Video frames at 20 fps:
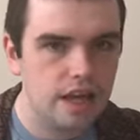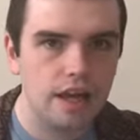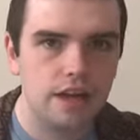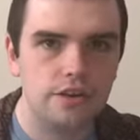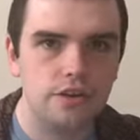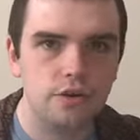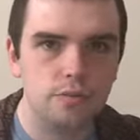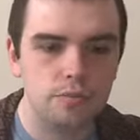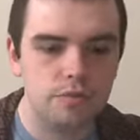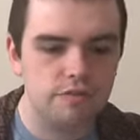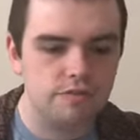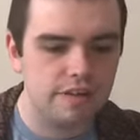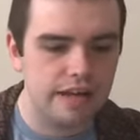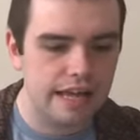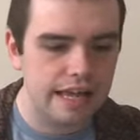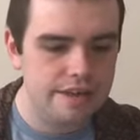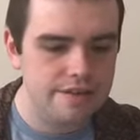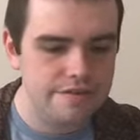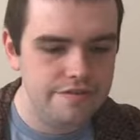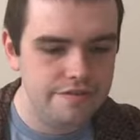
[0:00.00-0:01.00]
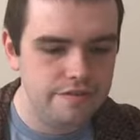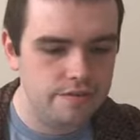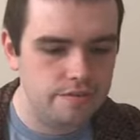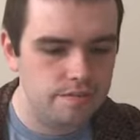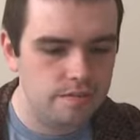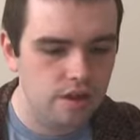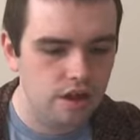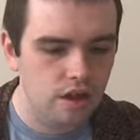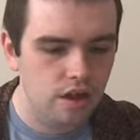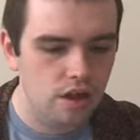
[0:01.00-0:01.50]
Number 5.
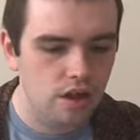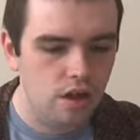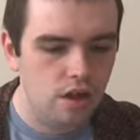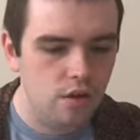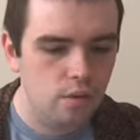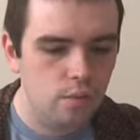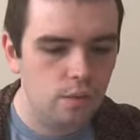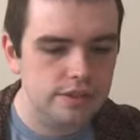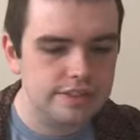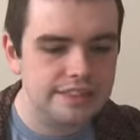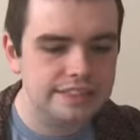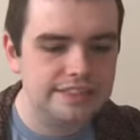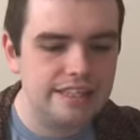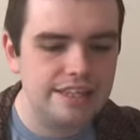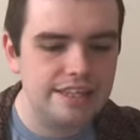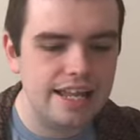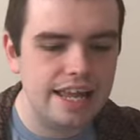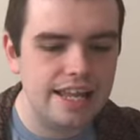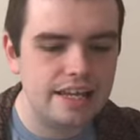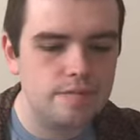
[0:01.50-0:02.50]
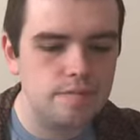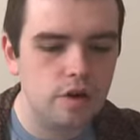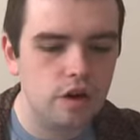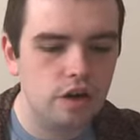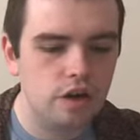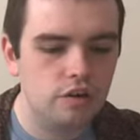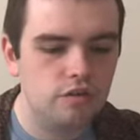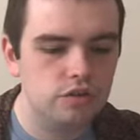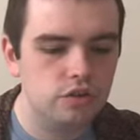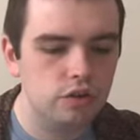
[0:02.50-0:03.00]
What is the name
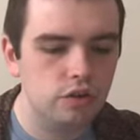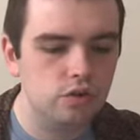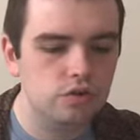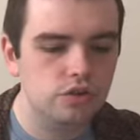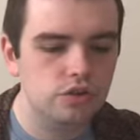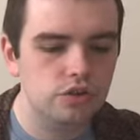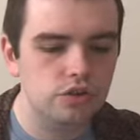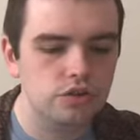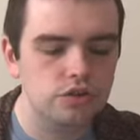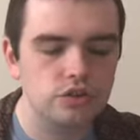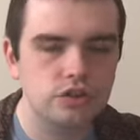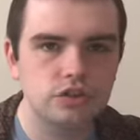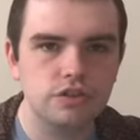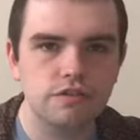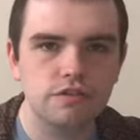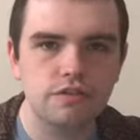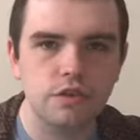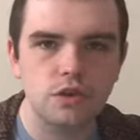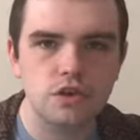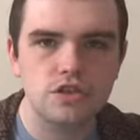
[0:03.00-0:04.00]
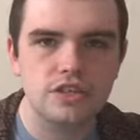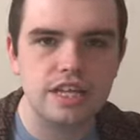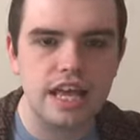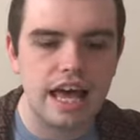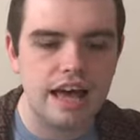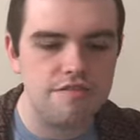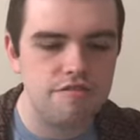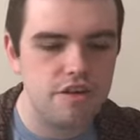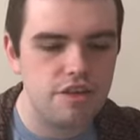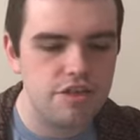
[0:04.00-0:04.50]
of London's first
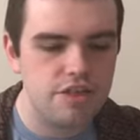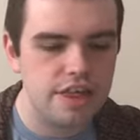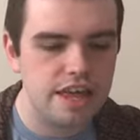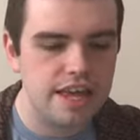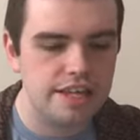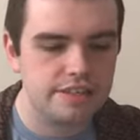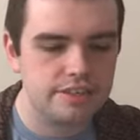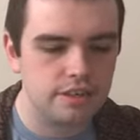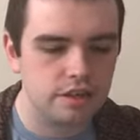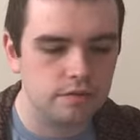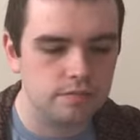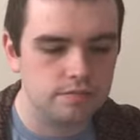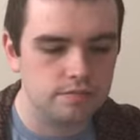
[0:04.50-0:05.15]
ever theatre?